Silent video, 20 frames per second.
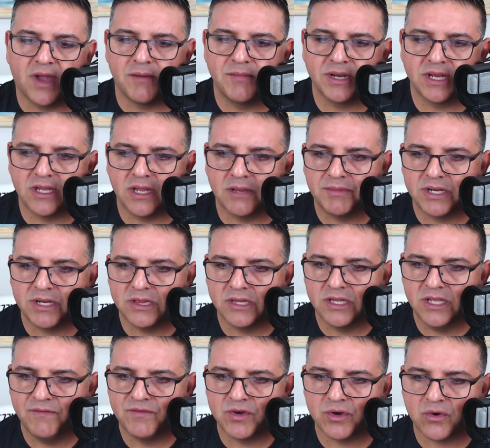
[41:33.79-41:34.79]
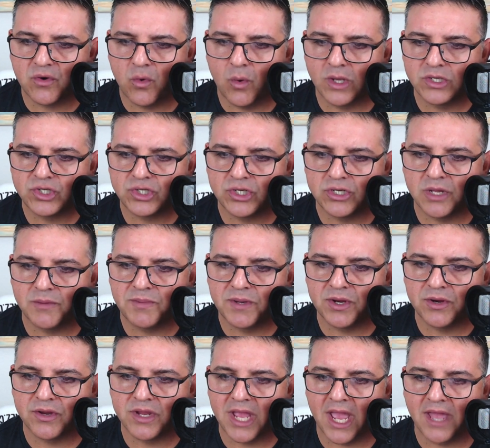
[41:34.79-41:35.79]
I'm gonna I'm gonna leave your question up
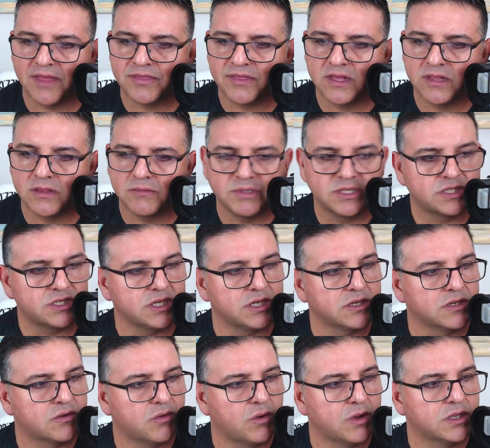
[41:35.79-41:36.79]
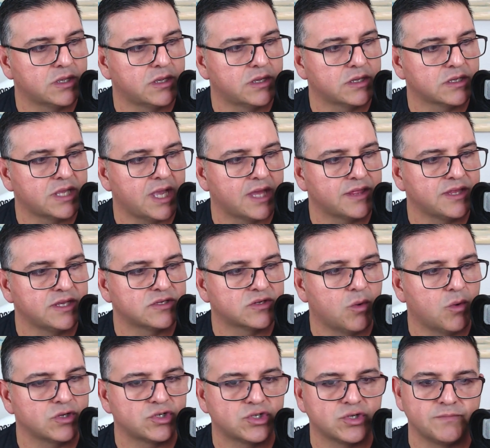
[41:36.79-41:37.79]
here, Kathy. Let me see uh, Kathy's
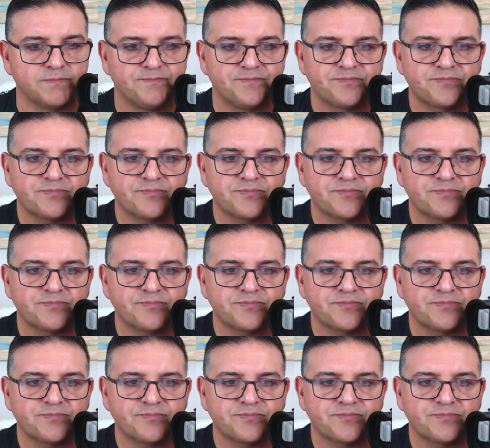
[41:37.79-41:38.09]
question.